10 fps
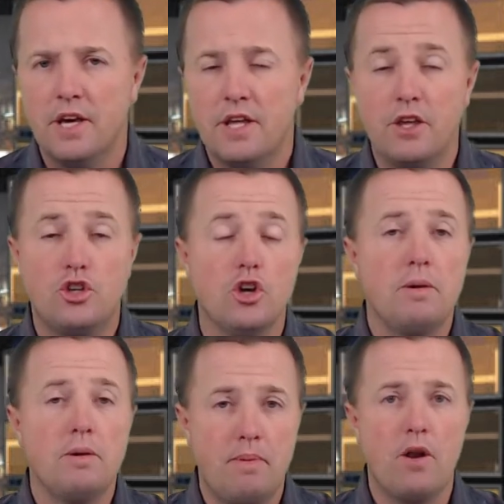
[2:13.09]
They should
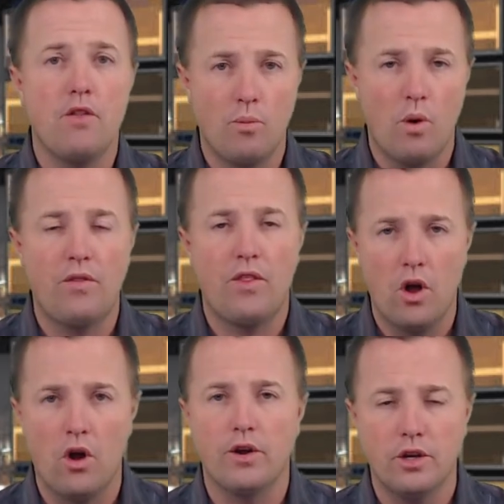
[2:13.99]
be better than what they
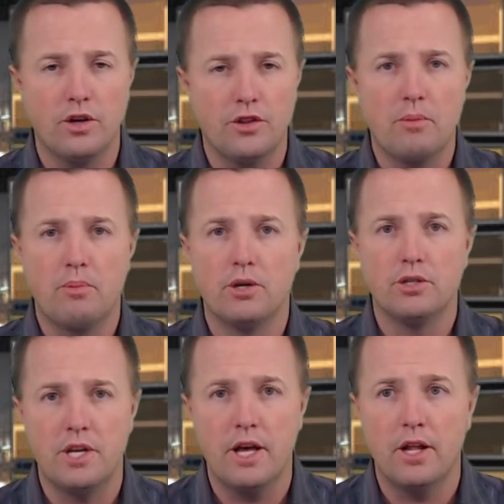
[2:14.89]
are. You look at their
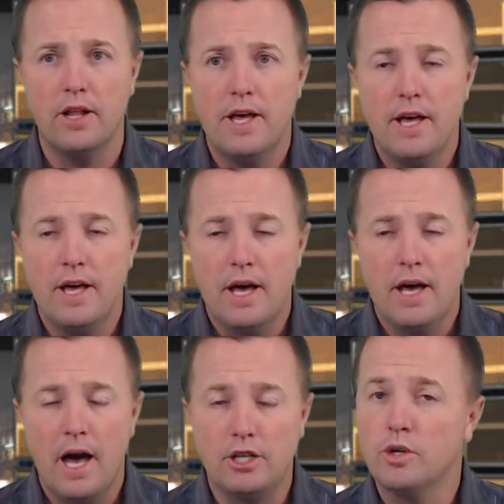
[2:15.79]
personnel,
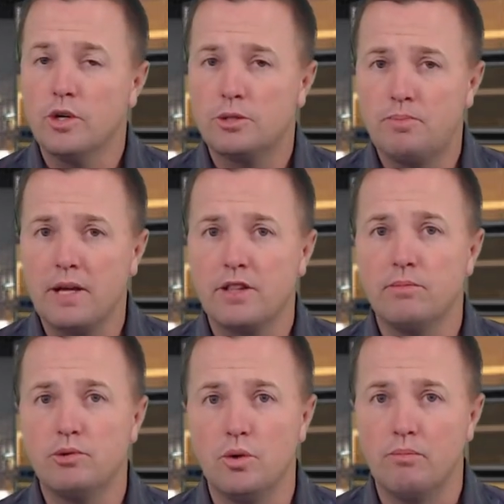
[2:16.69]
I do expect them
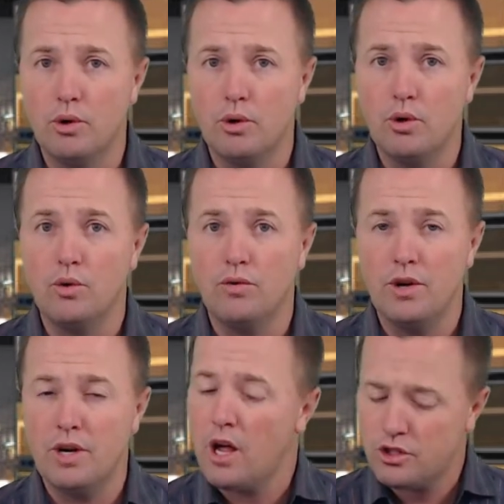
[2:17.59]
to improve.
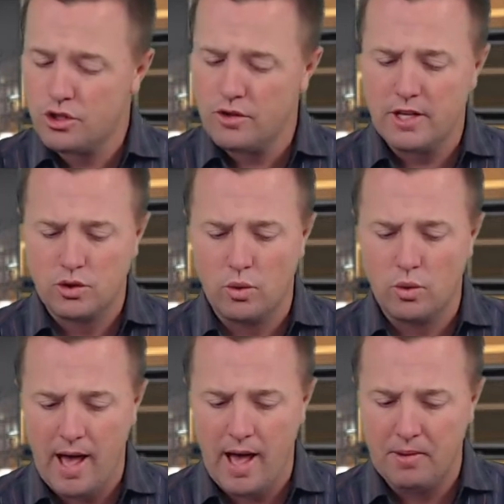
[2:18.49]
Not sure that's
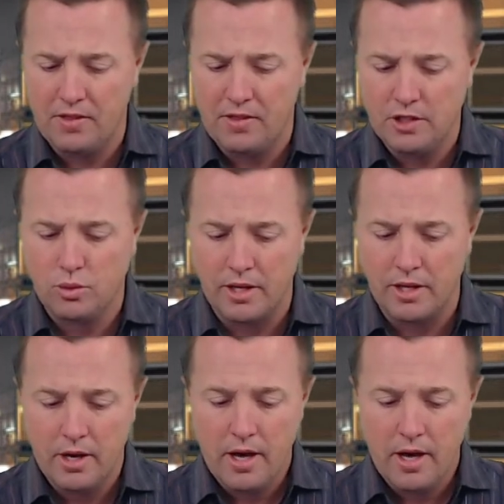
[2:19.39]
going to happen this week.